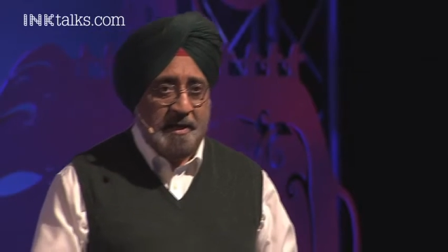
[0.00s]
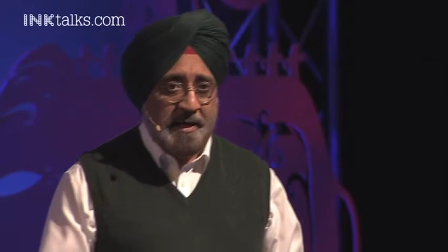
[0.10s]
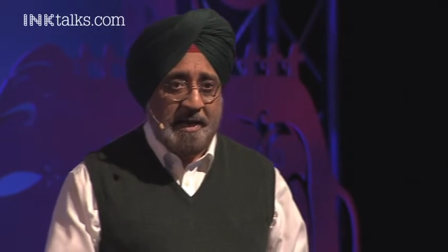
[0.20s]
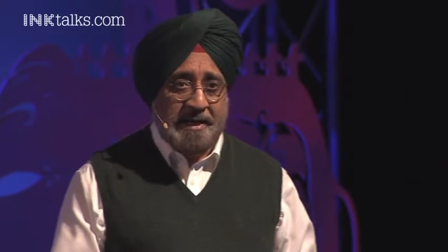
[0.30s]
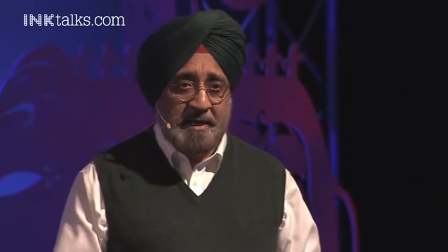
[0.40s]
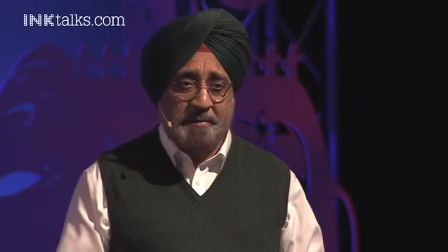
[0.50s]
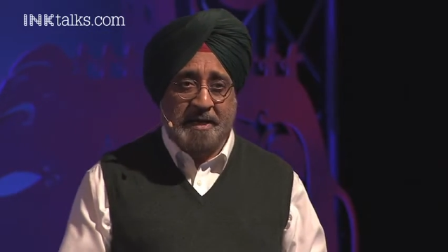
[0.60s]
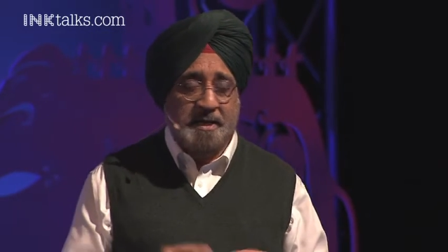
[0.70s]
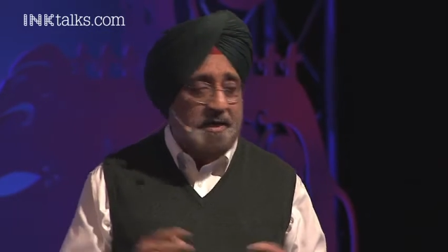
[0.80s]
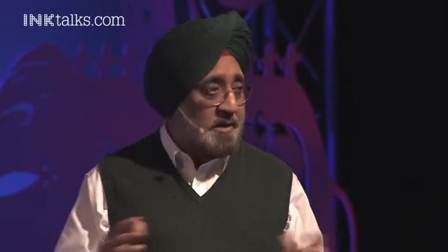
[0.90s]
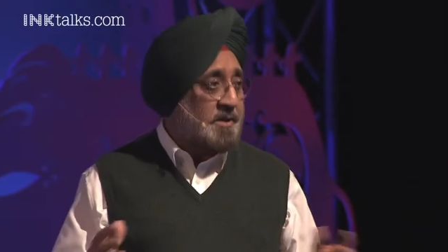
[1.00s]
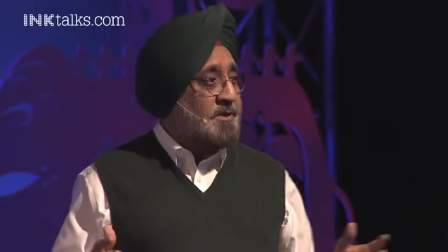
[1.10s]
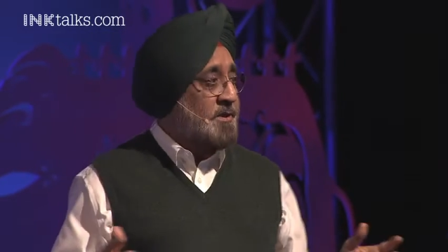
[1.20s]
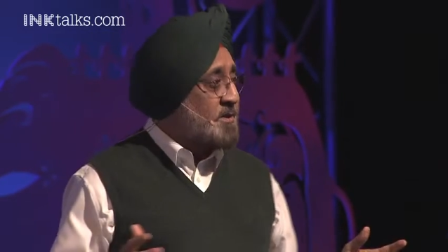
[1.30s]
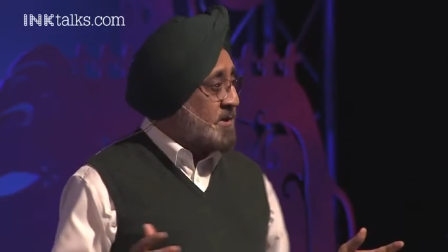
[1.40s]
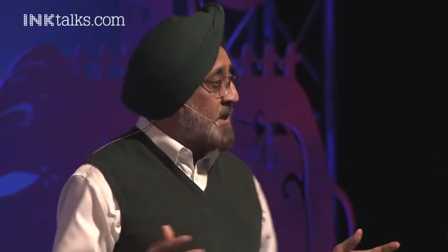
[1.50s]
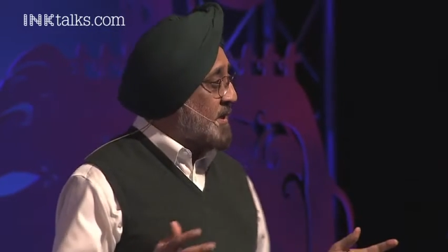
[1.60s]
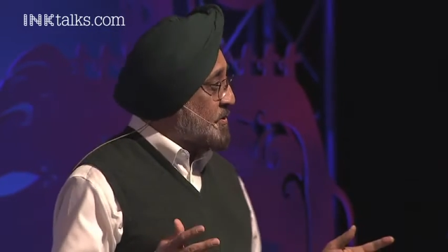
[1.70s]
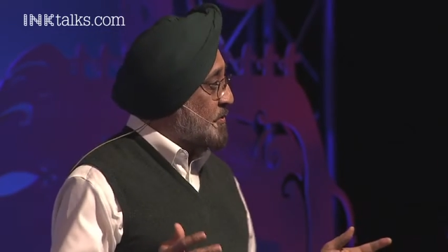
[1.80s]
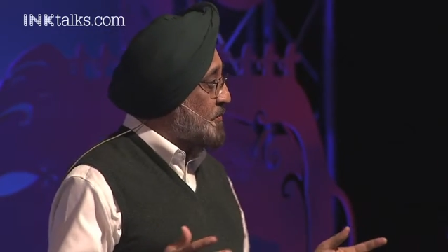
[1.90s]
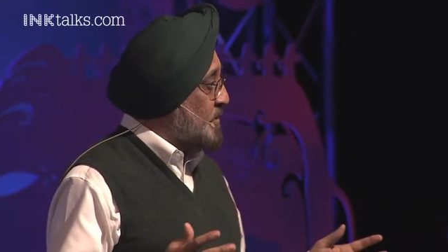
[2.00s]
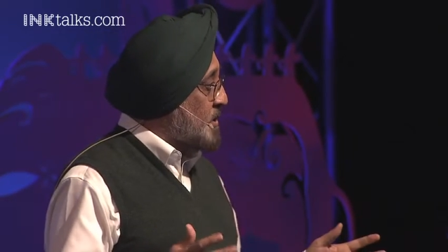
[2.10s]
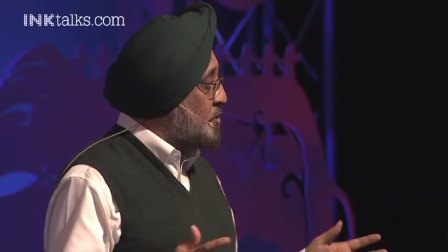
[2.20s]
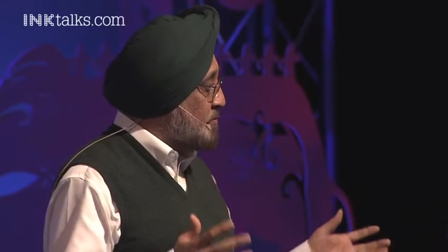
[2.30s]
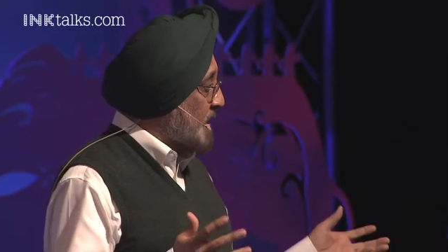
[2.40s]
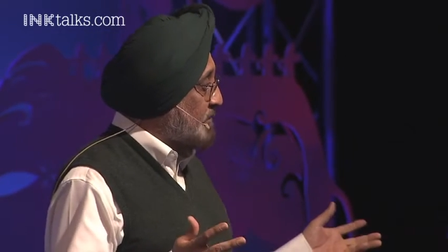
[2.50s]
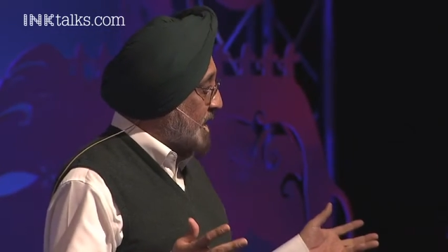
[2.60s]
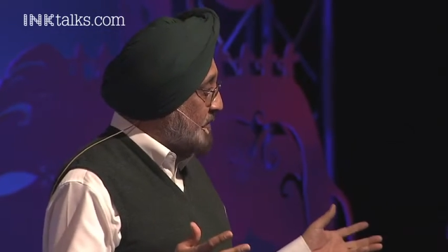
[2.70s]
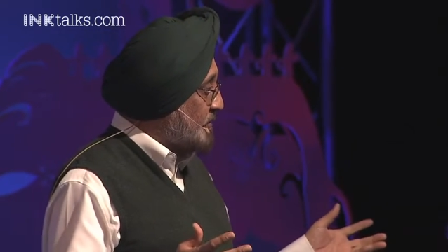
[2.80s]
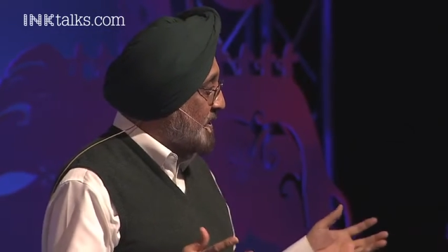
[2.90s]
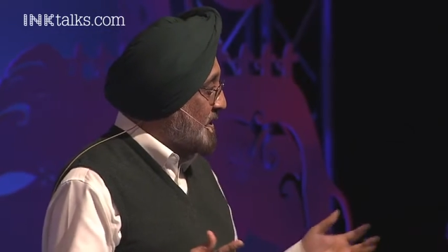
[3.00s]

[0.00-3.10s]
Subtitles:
And like in many other instances, I sort of turned to my wife